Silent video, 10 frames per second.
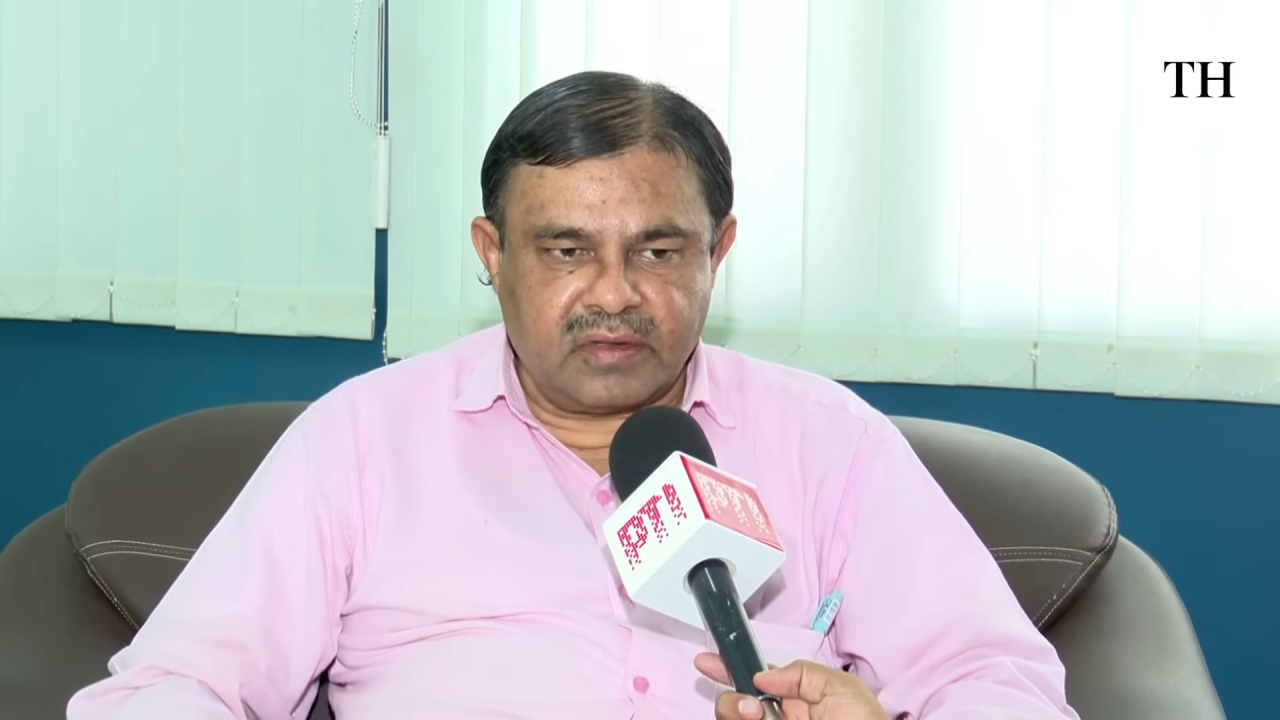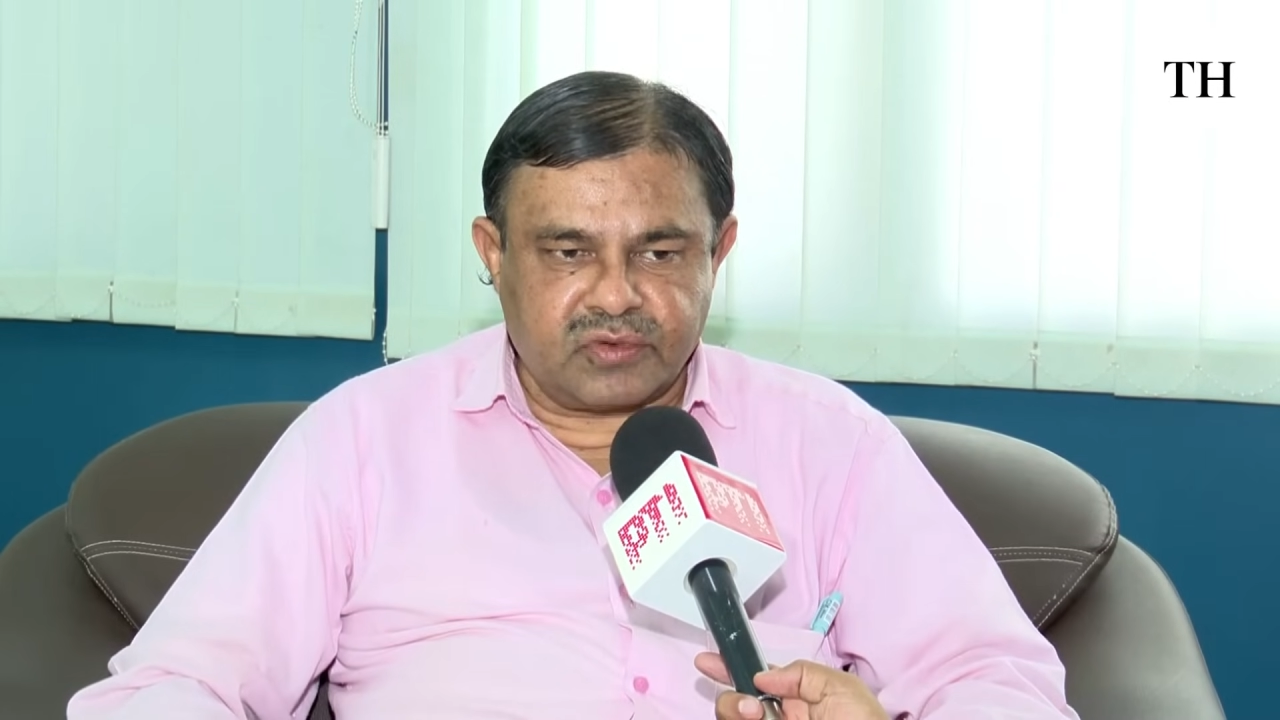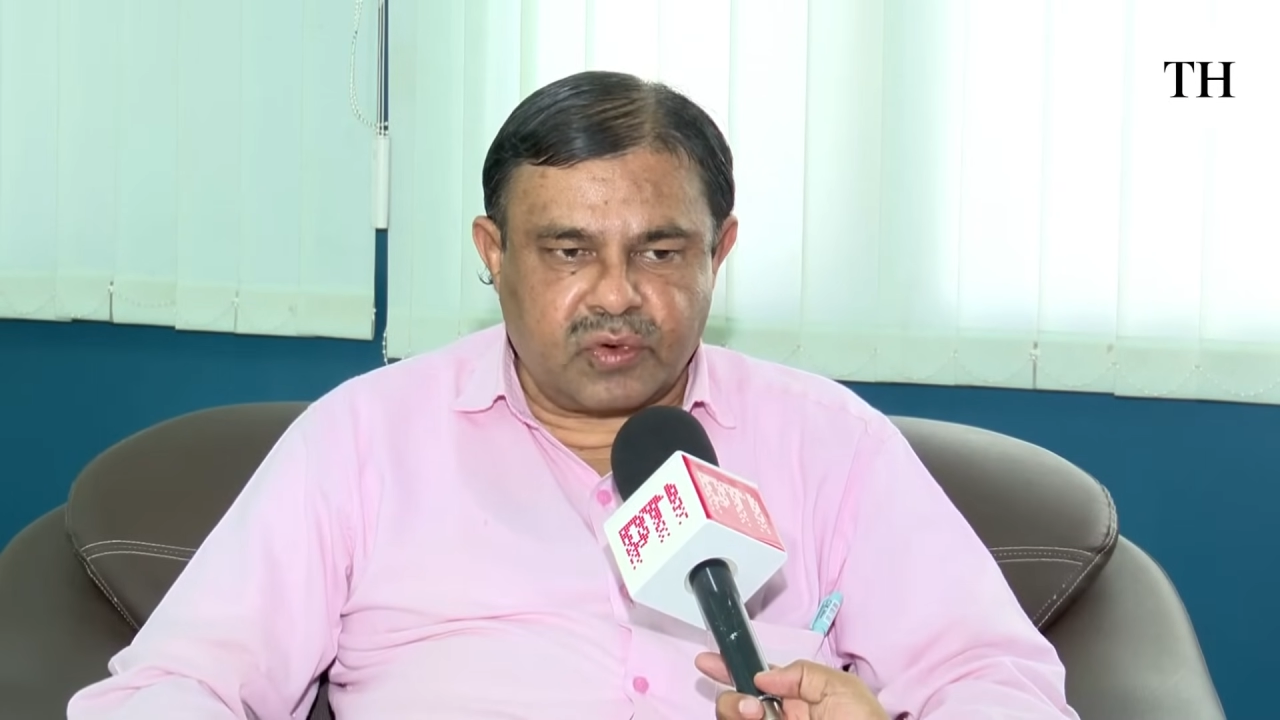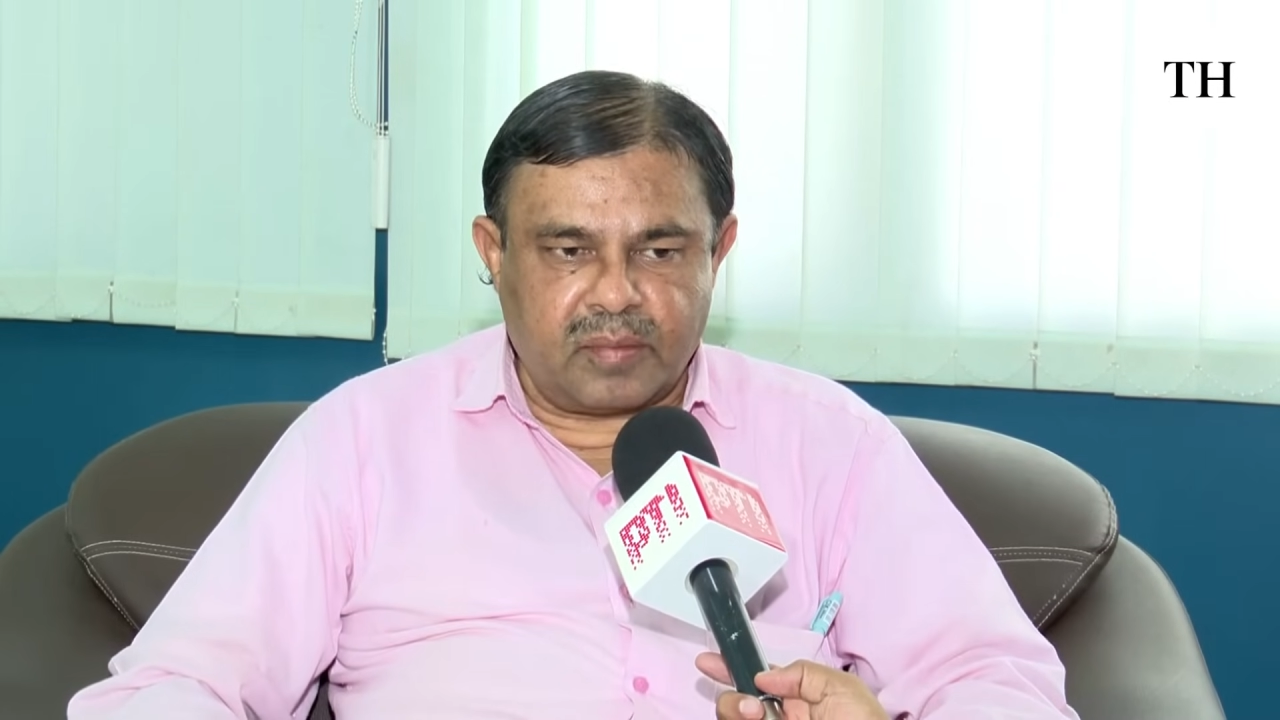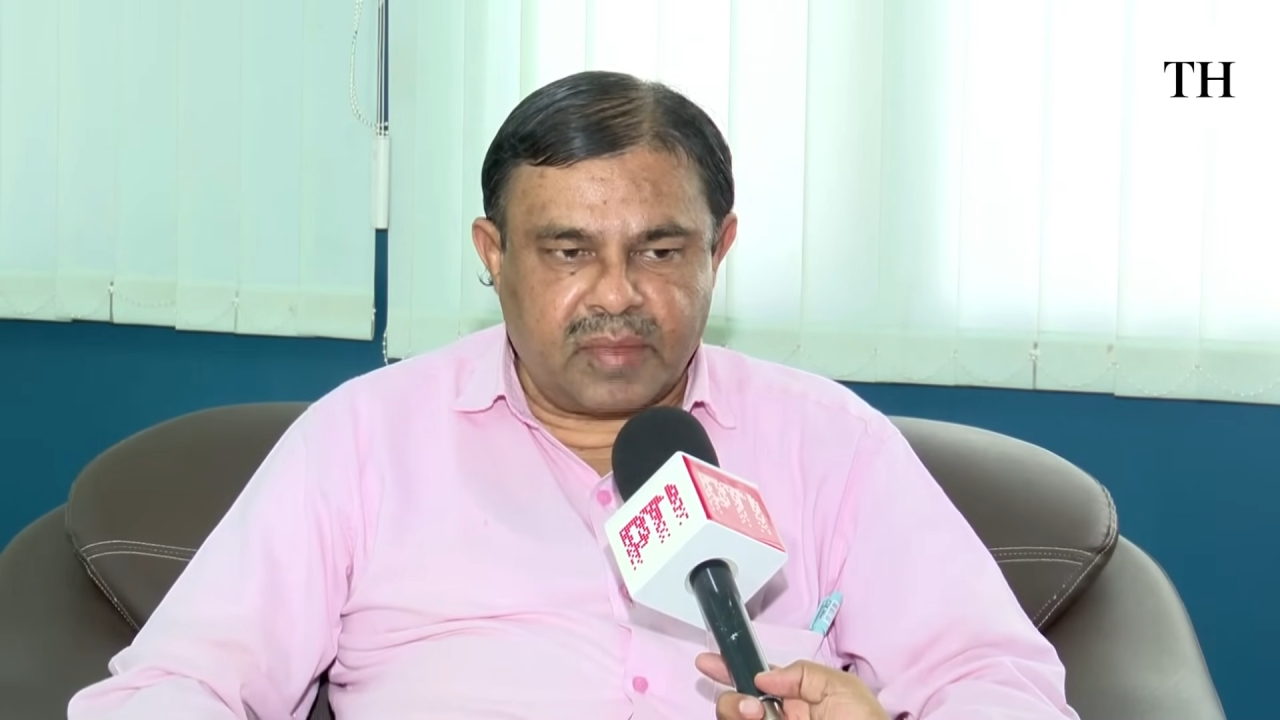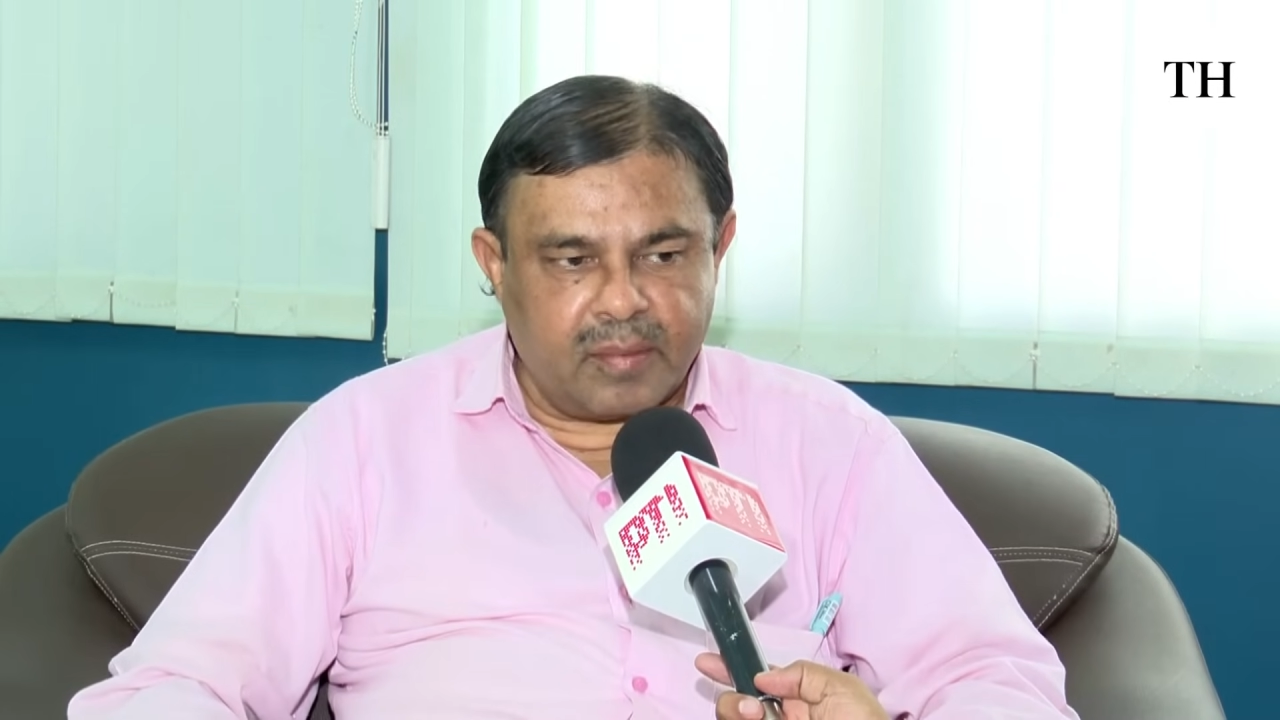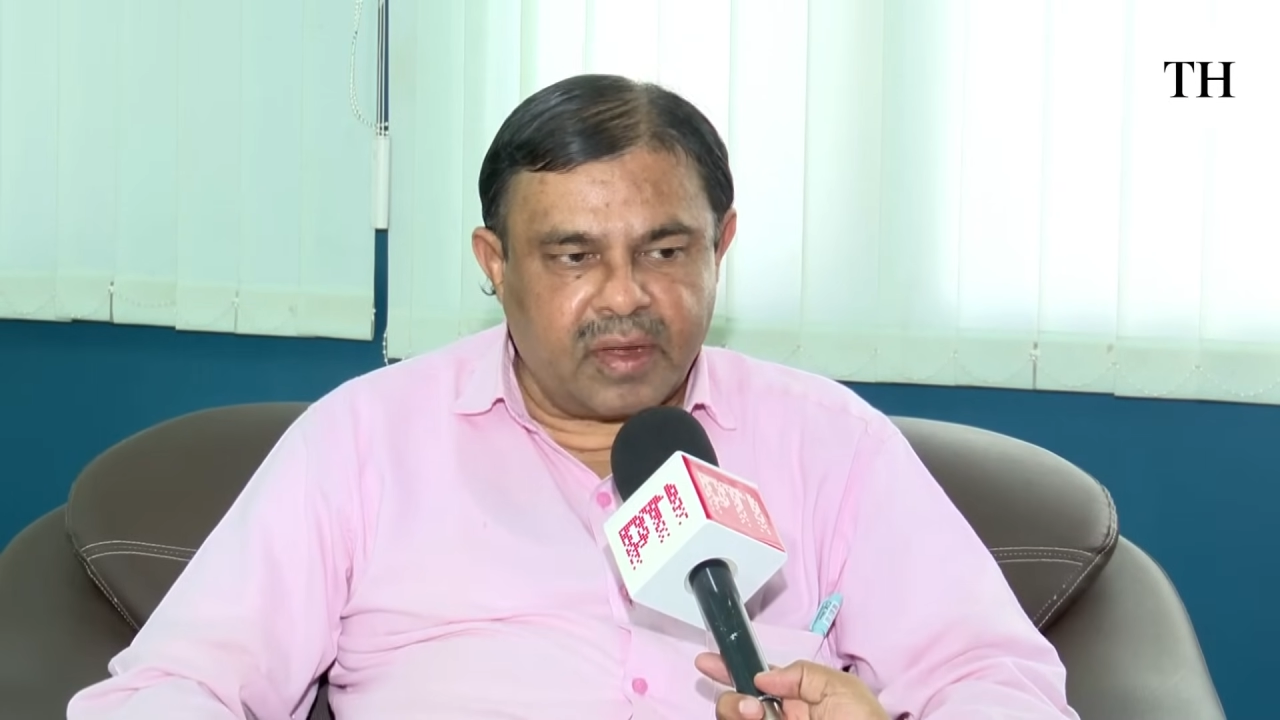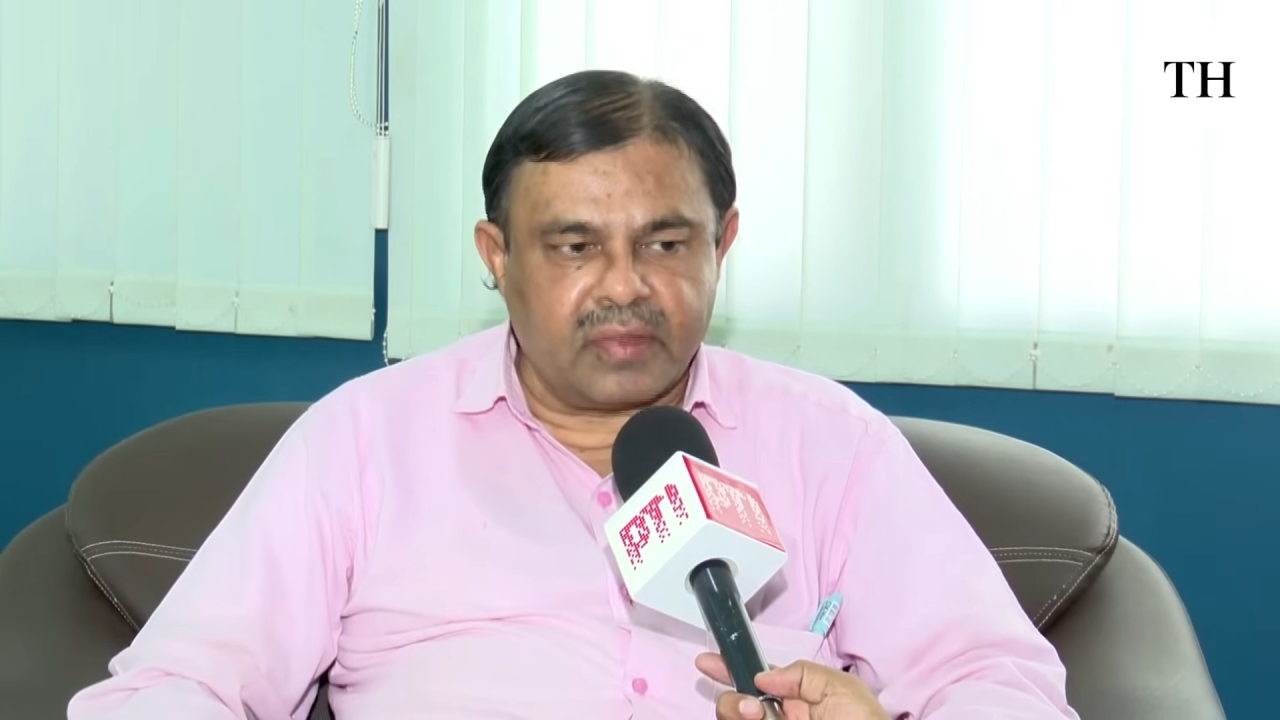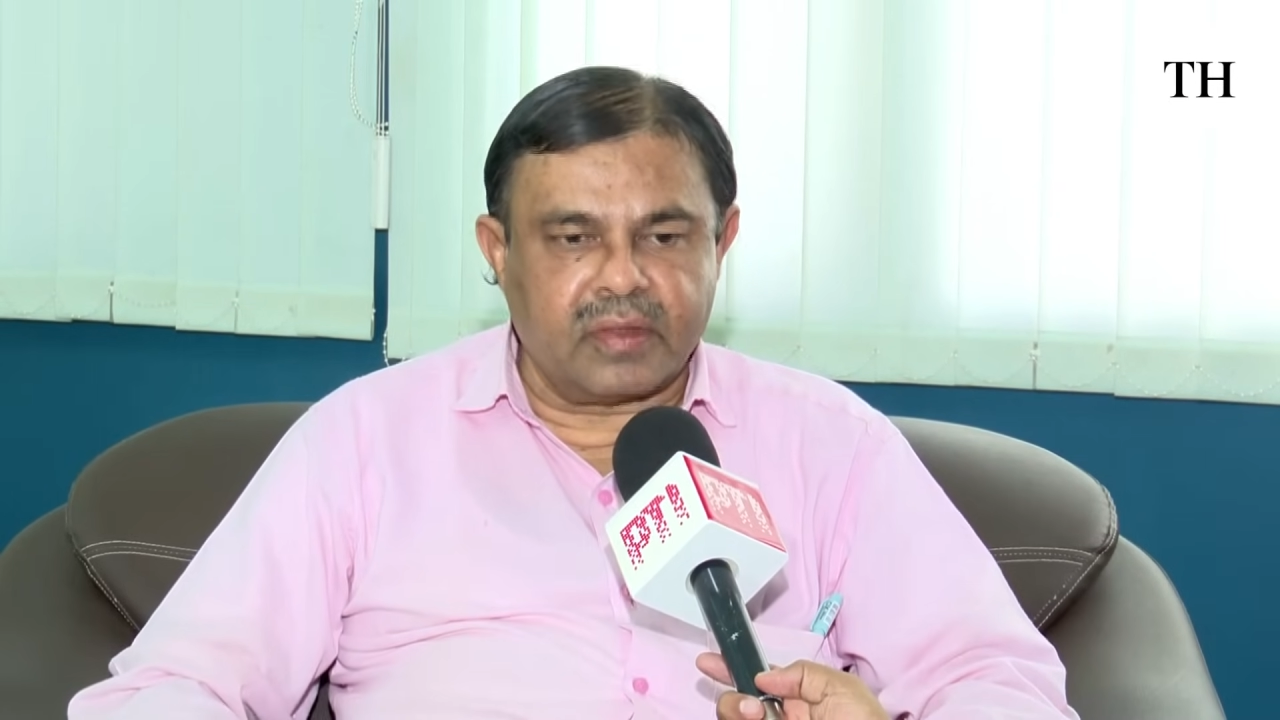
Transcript: ISRO Ahmedabad.